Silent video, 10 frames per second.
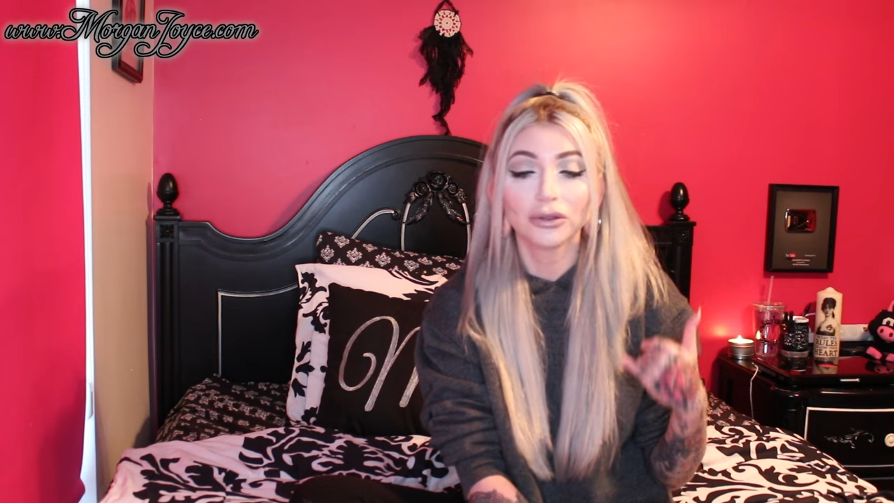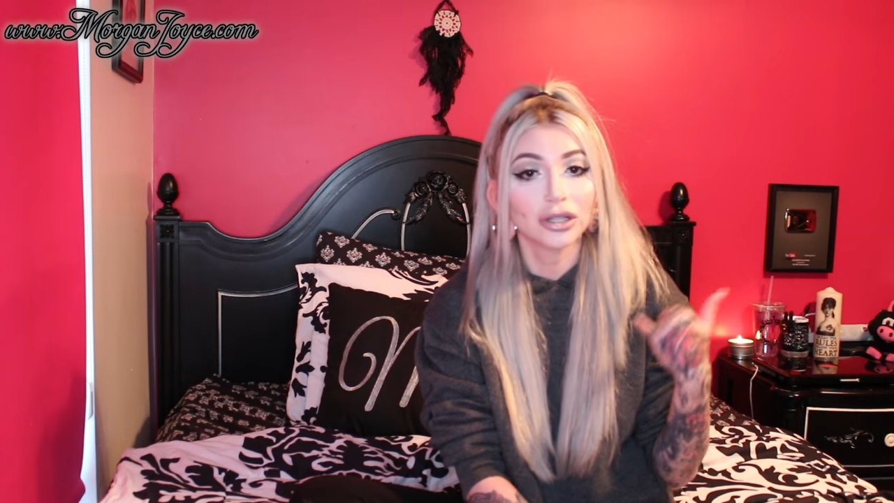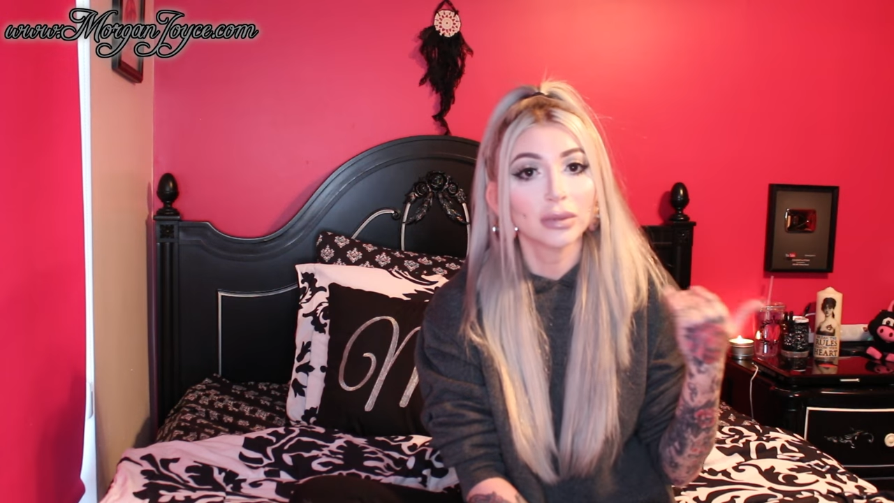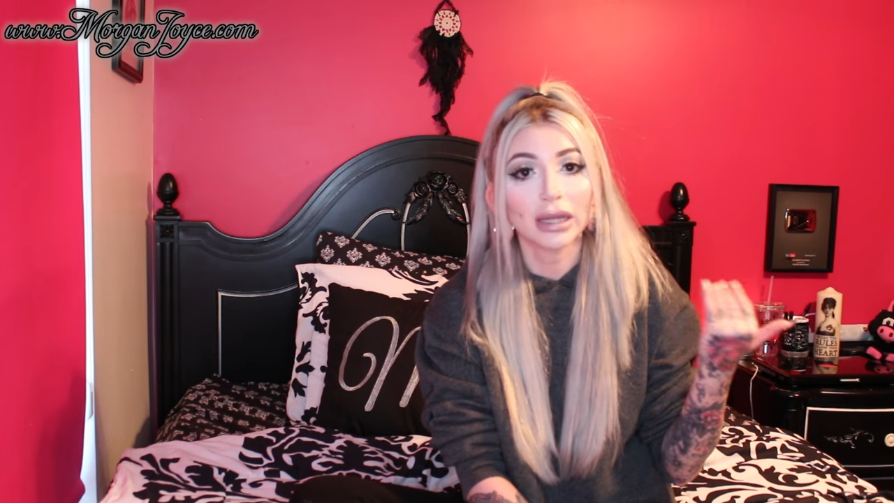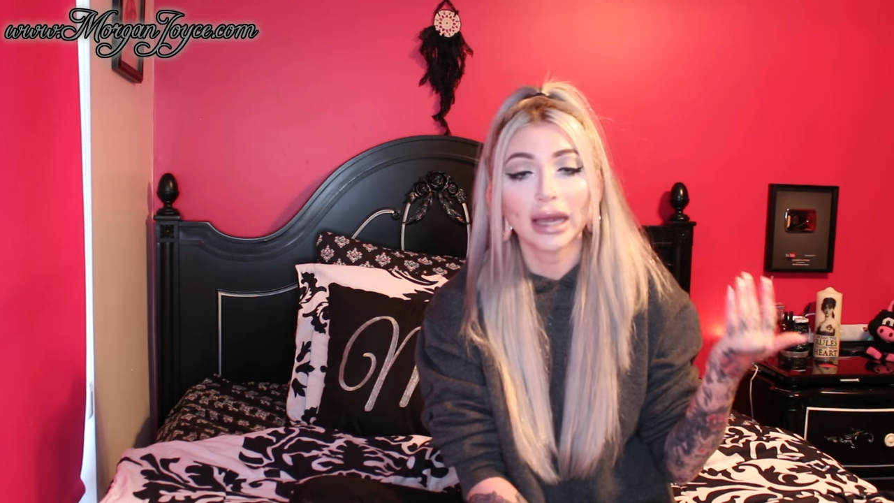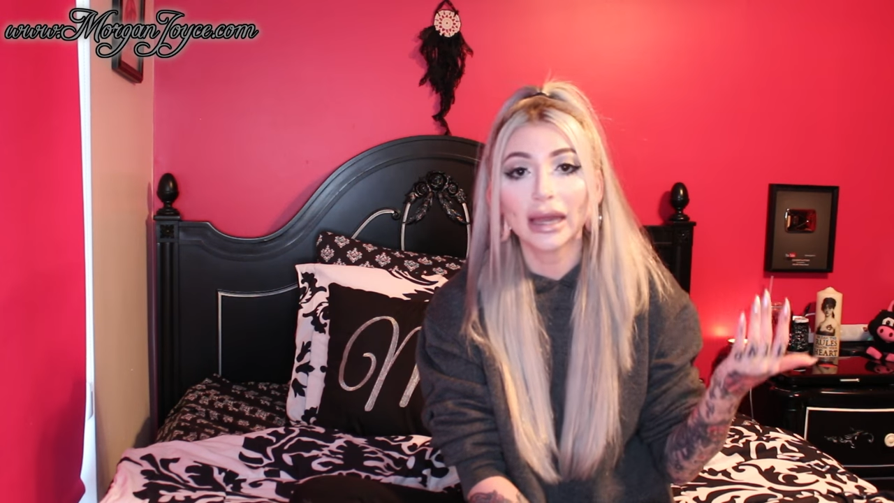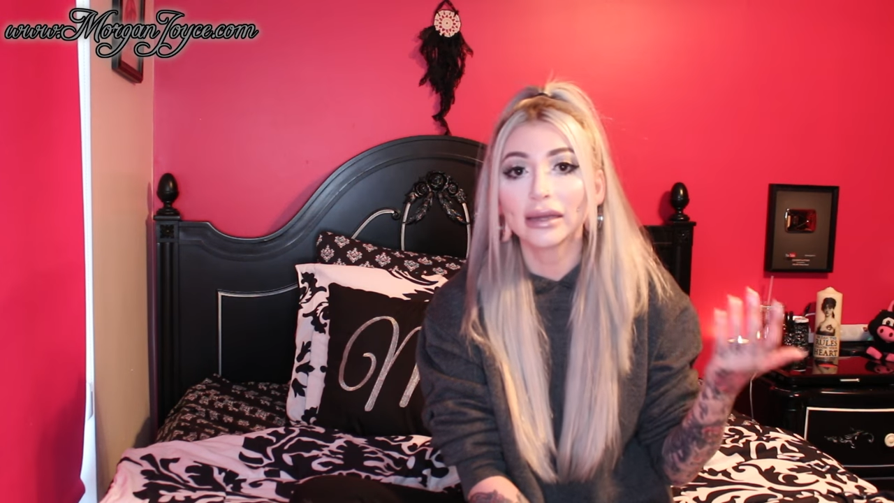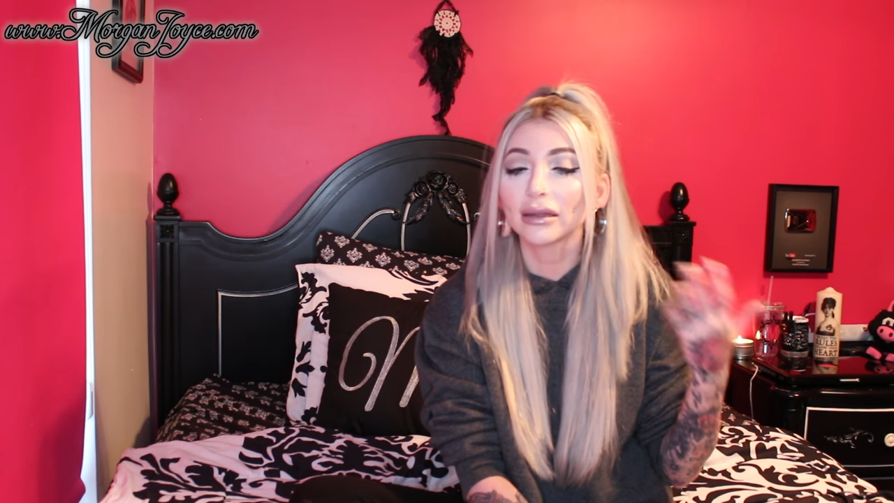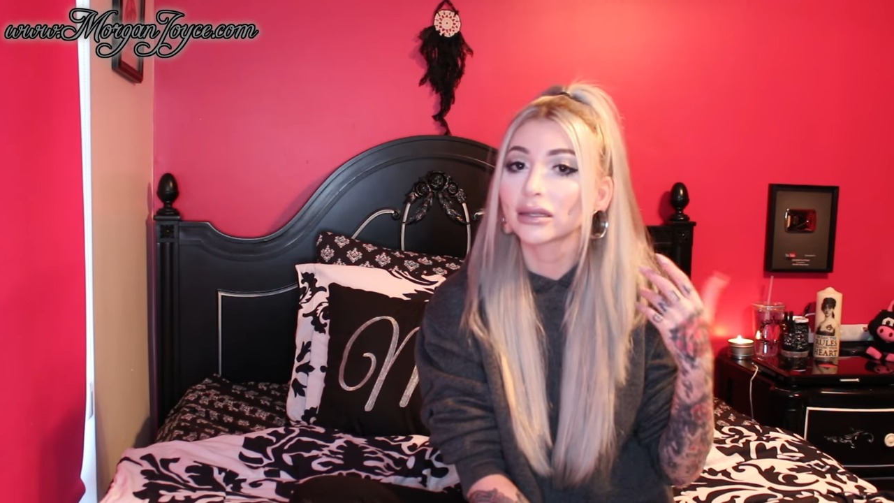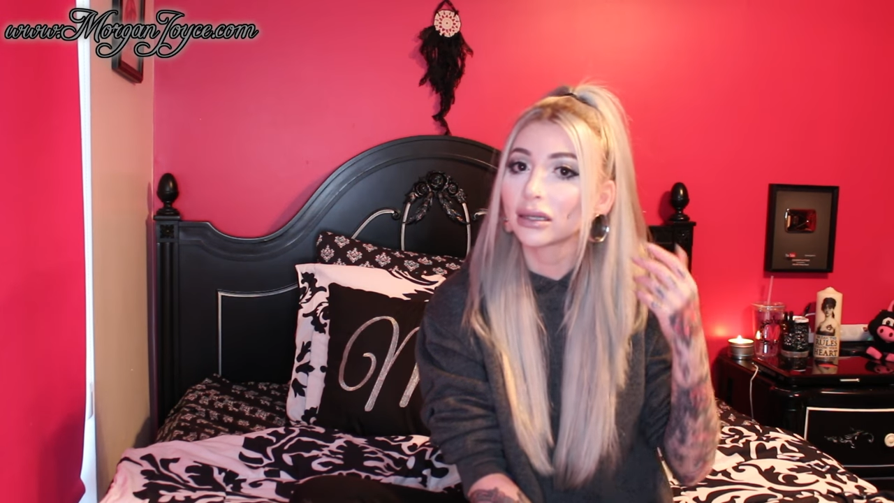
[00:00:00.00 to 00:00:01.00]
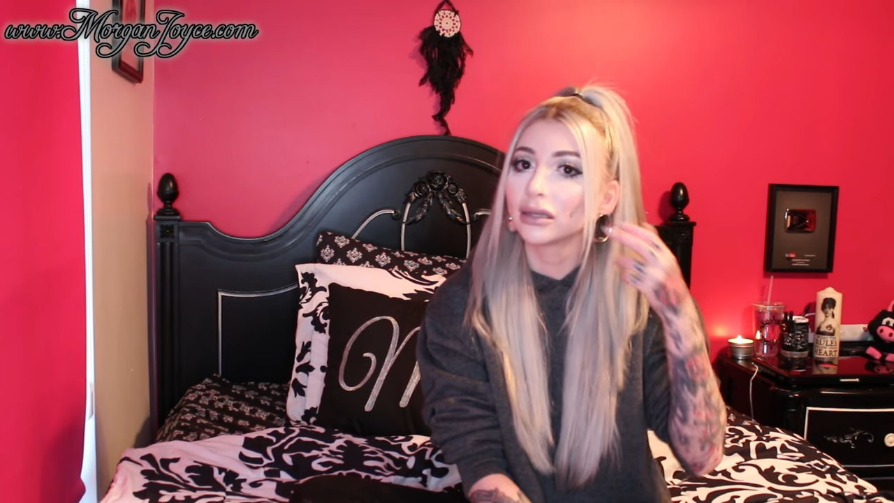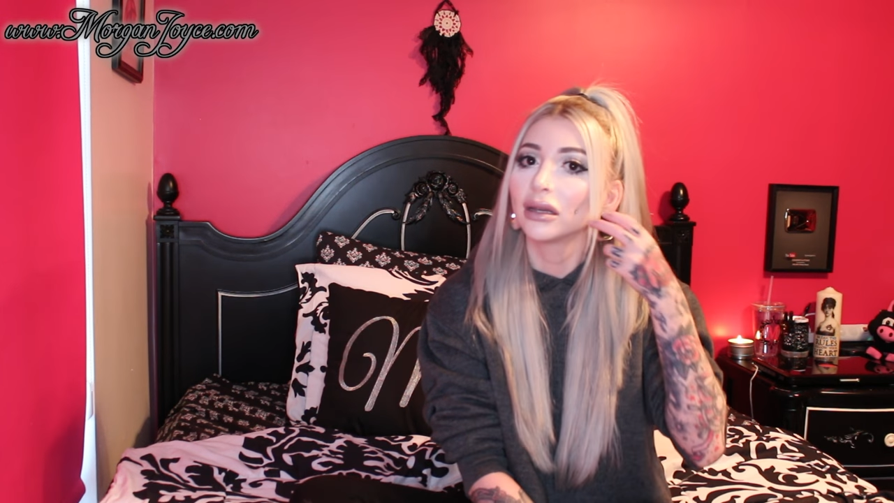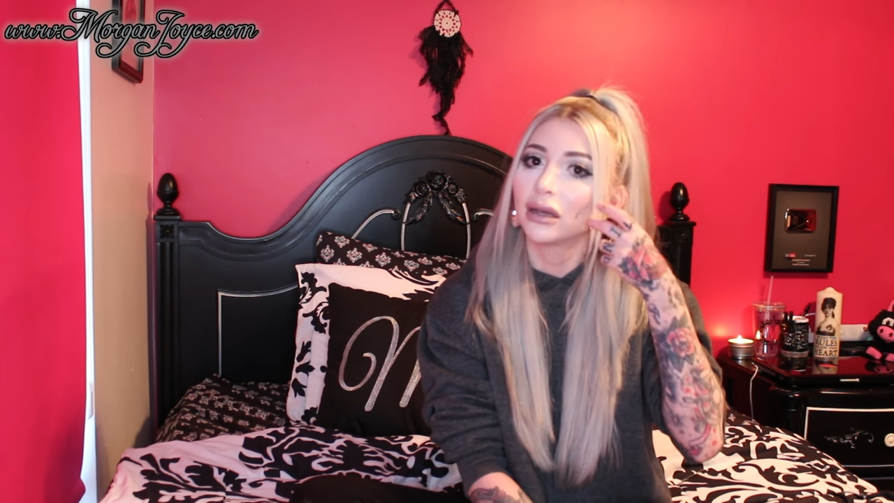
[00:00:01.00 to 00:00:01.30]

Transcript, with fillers: just be like, hey, listen,